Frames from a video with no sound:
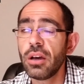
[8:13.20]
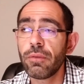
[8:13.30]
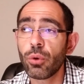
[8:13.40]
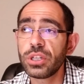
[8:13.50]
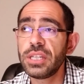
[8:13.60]

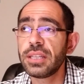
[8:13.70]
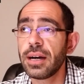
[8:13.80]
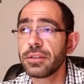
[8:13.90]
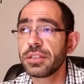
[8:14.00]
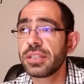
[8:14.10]

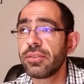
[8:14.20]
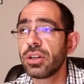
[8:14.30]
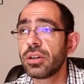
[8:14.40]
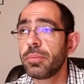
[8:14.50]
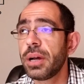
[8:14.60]

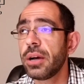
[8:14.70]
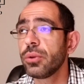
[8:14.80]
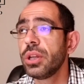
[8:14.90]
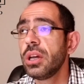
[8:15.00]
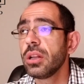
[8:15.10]

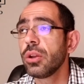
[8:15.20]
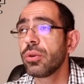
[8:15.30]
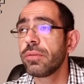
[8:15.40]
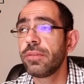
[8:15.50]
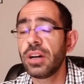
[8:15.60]
14,700-pound load
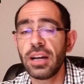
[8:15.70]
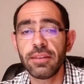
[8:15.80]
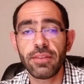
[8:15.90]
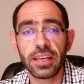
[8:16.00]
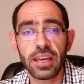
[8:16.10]
of
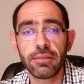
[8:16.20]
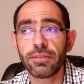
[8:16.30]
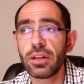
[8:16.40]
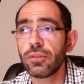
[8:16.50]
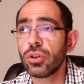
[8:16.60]
FAK
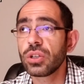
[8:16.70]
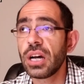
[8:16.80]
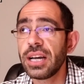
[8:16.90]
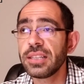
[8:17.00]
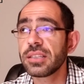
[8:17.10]
freight of all
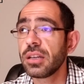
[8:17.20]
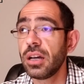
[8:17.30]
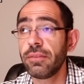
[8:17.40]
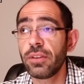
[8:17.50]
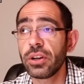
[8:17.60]
kinds,
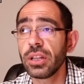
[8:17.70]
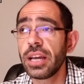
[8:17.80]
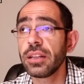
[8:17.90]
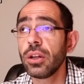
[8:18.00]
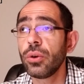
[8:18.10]
very
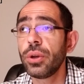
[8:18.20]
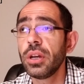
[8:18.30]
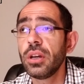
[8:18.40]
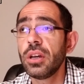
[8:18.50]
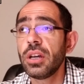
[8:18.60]
light load.
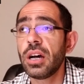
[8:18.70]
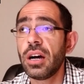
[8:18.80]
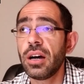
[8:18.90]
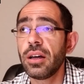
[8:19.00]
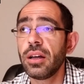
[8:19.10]

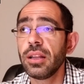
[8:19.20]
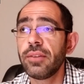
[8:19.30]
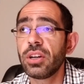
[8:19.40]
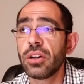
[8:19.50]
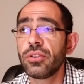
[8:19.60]

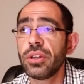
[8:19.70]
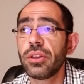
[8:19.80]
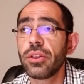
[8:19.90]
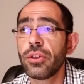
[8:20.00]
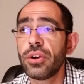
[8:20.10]

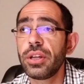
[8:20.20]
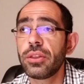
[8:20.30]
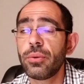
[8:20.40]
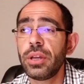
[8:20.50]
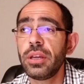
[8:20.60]

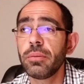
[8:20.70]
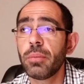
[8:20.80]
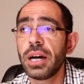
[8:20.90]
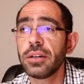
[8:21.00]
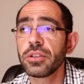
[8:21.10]
1,133
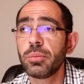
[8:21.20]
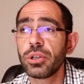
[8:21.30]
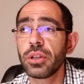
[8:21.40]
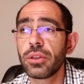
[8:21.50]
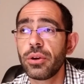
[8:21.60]
miles
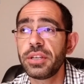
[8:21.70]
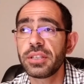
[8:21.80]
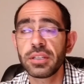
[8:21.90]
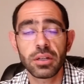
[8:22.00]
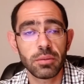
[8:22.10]
booked at
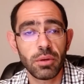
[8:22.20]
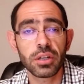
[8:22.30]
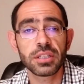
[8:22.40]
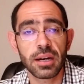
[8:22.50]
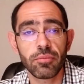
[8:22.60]

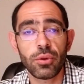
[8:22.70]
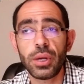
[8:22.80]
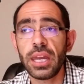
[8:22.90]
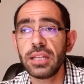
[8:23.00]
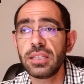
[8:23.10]
$3,600, got them
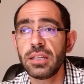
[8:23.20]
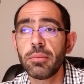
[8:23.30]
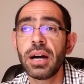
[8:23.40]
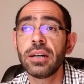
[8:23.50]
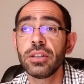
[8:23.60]
$318 a
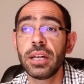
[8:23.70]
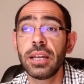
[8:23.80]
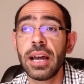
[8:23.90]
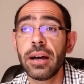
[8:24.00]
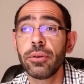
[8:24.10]
mile. And
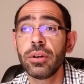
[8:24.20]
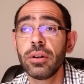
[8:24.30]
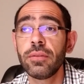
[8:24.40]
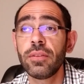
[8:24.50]
then out of